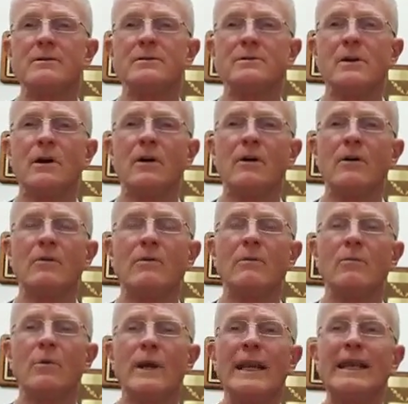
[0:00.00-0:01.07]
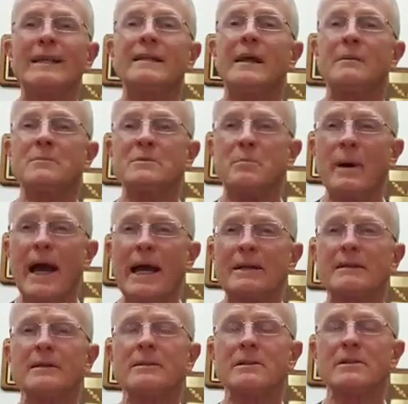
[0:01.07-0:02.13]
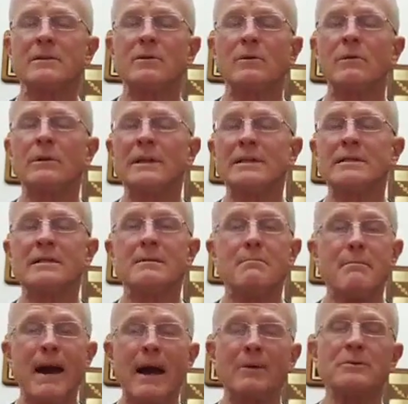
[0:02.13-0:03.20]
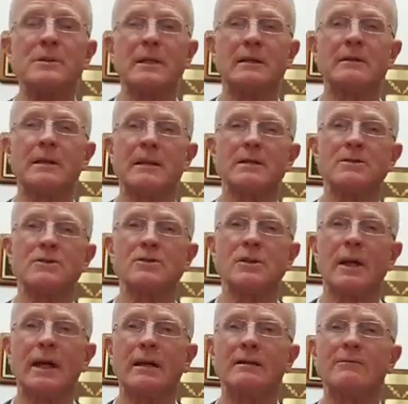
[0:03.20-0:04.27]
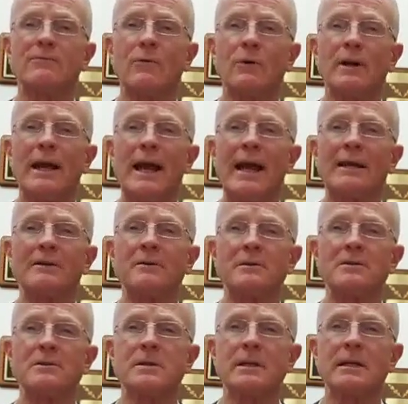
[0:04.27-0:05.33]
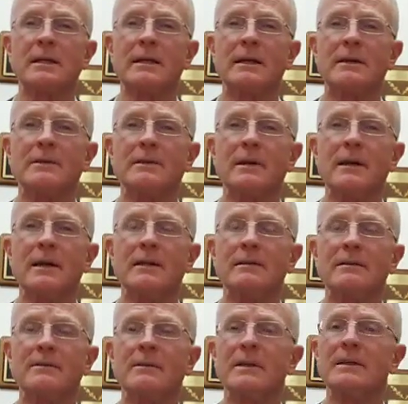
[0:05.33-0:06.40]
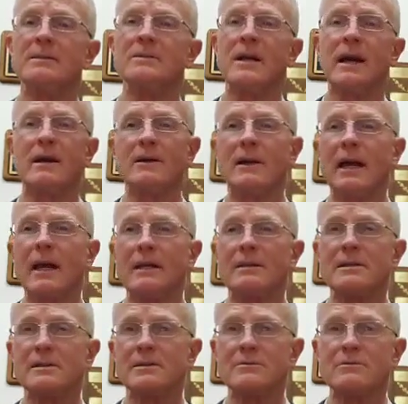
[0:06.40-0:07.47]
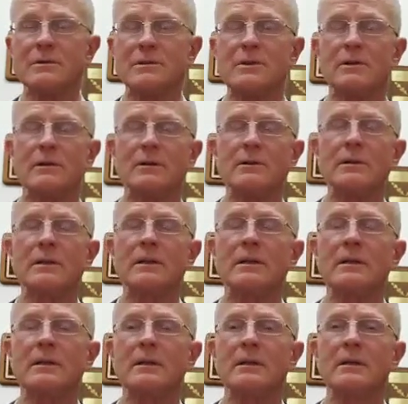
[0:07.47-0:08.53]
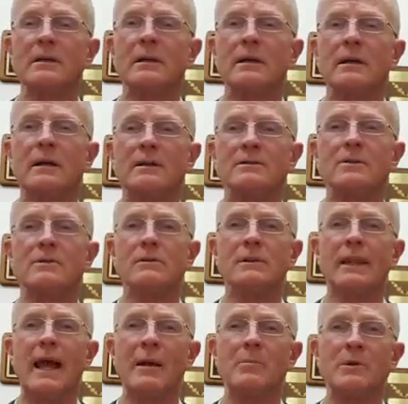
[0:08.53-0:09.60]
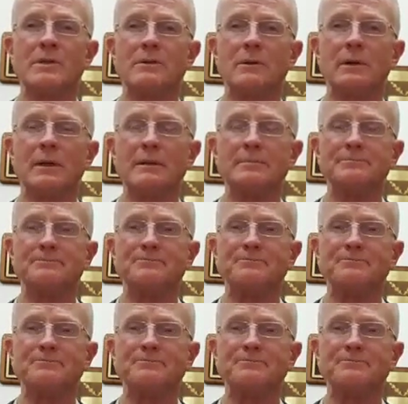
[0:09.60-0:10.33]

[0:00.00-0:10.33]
So when it comes back to the school, it's the mounting that is checked for accuracy, and then the entire case is returned to the laboratory.